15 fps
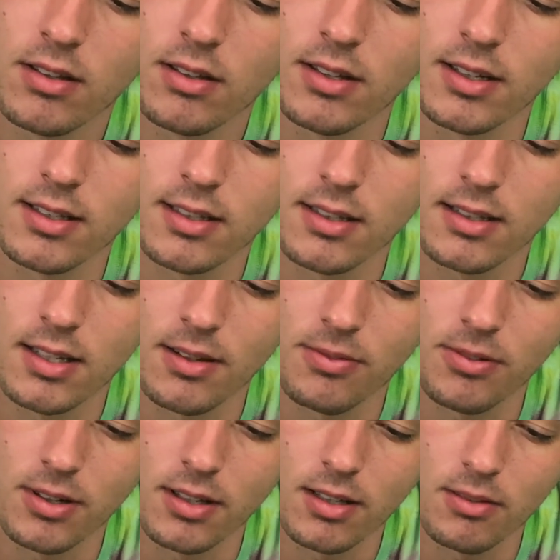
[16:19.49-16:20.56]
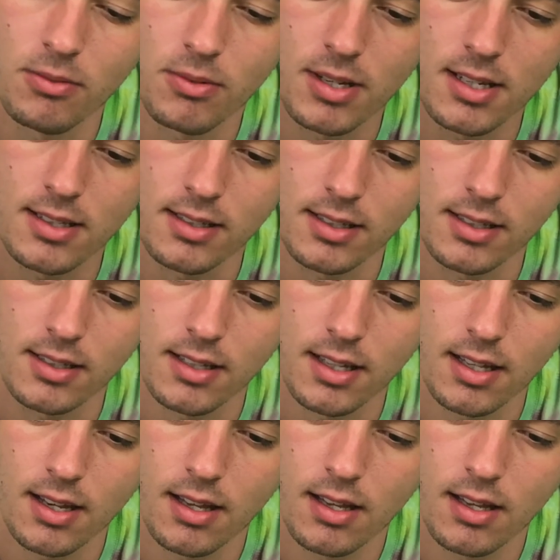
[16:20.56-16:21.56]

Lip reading: looks different than Weasley's did.